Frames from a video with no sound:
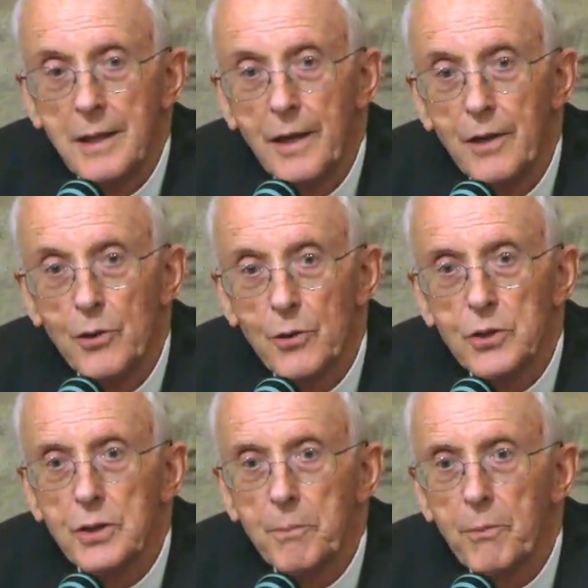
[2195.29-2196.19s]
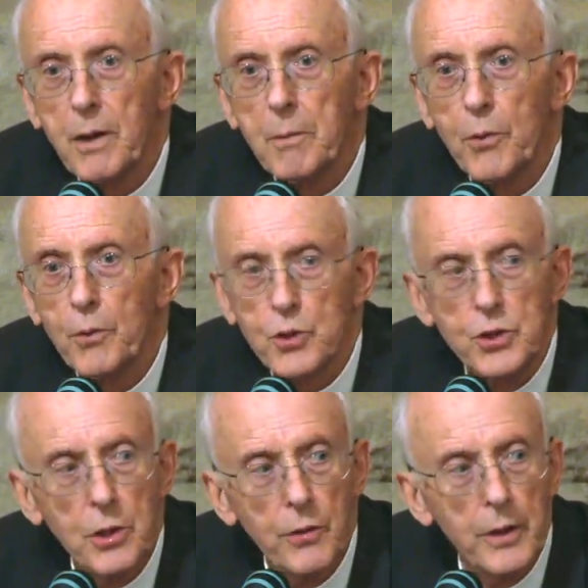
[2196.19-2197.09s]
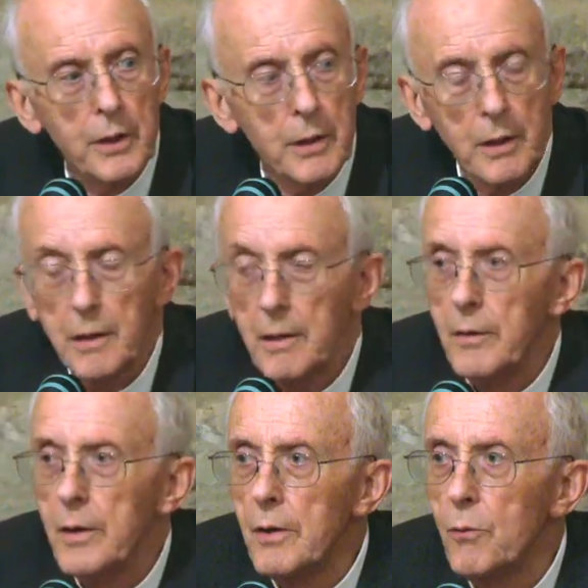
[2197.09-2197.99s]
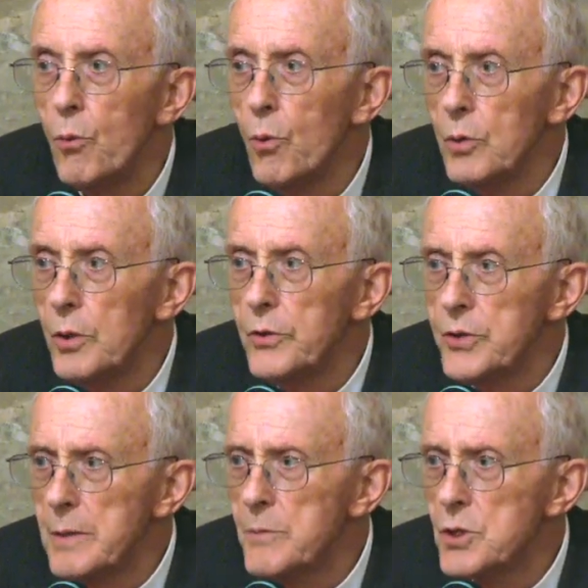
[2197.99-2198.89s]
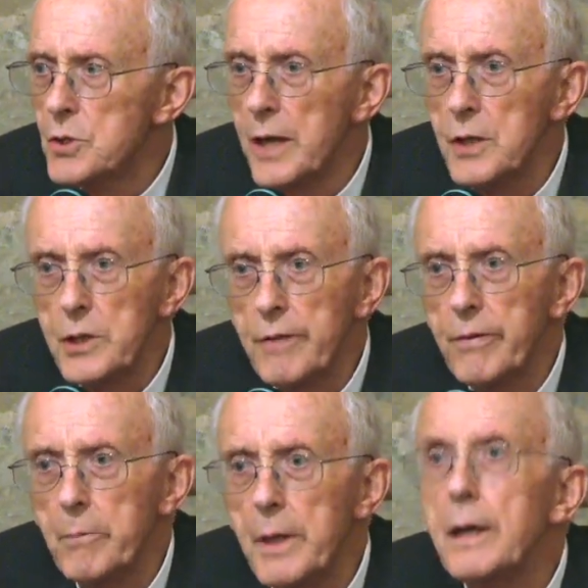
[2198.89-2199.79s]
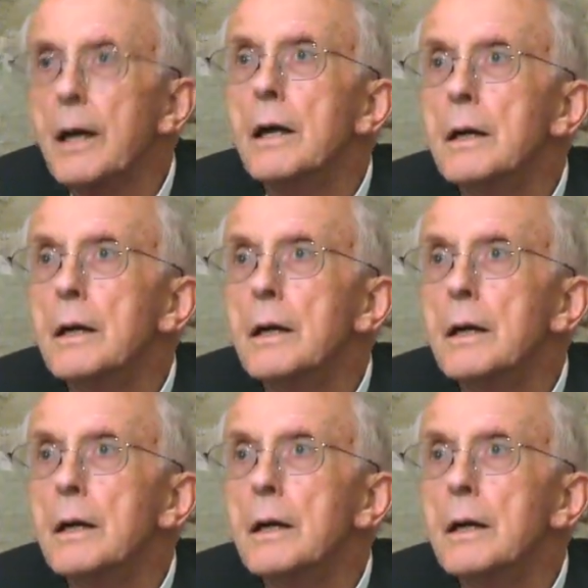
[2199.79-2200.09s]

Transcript: and looked at a portrait on the wall that seemed strangely familiar.